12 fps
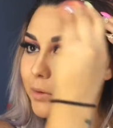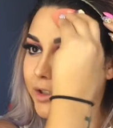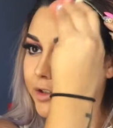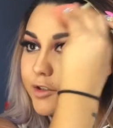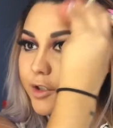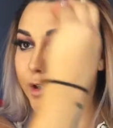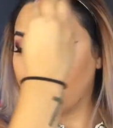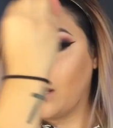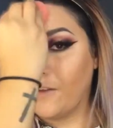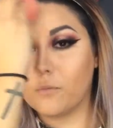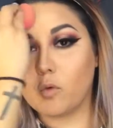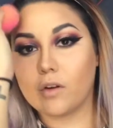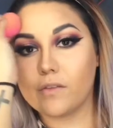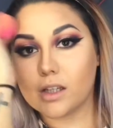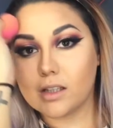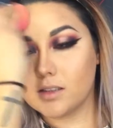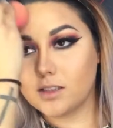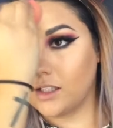blender so you don't have more of the
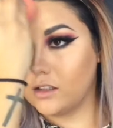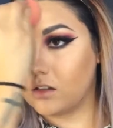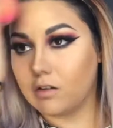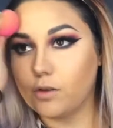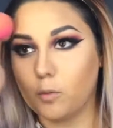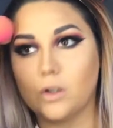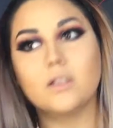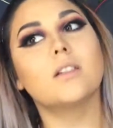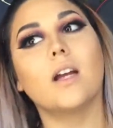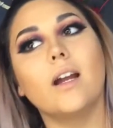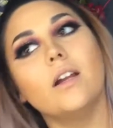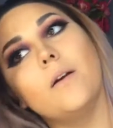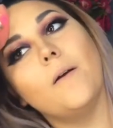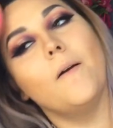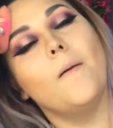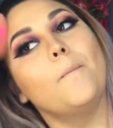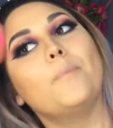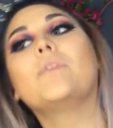concealer on the one side.
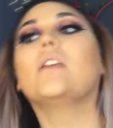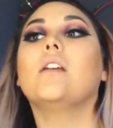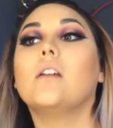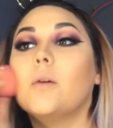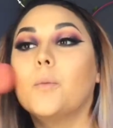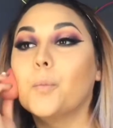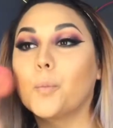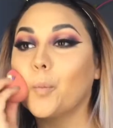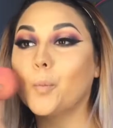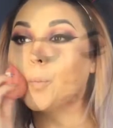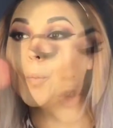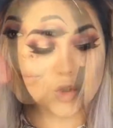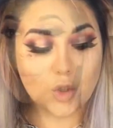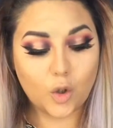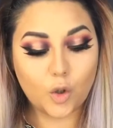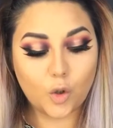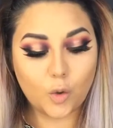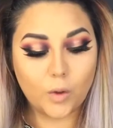
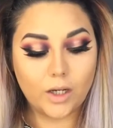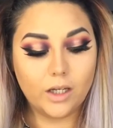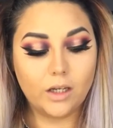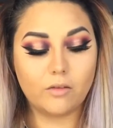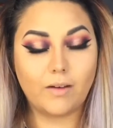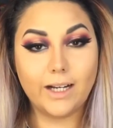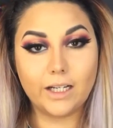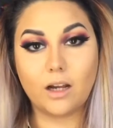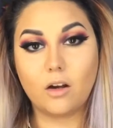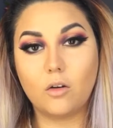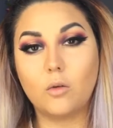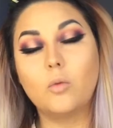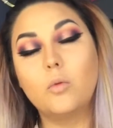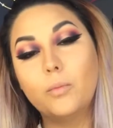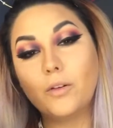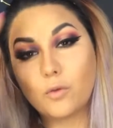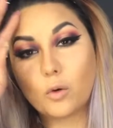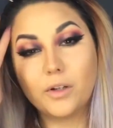So right now,
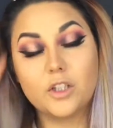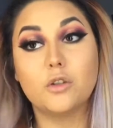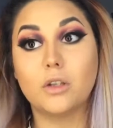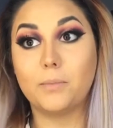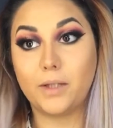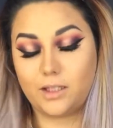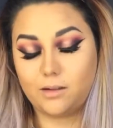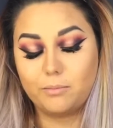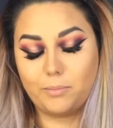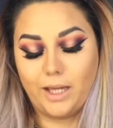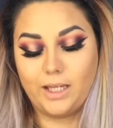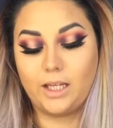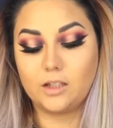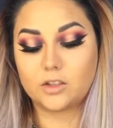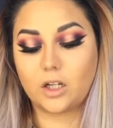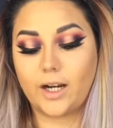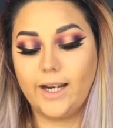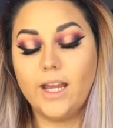before we do the baking,
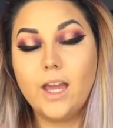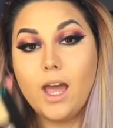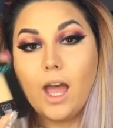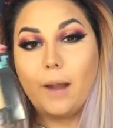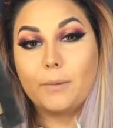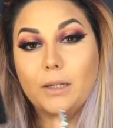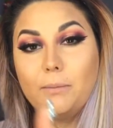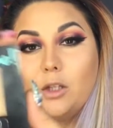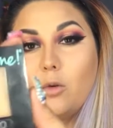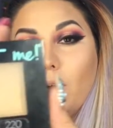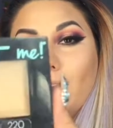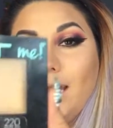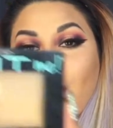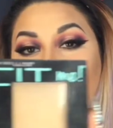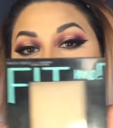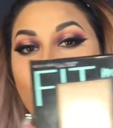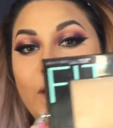I'm going to be going in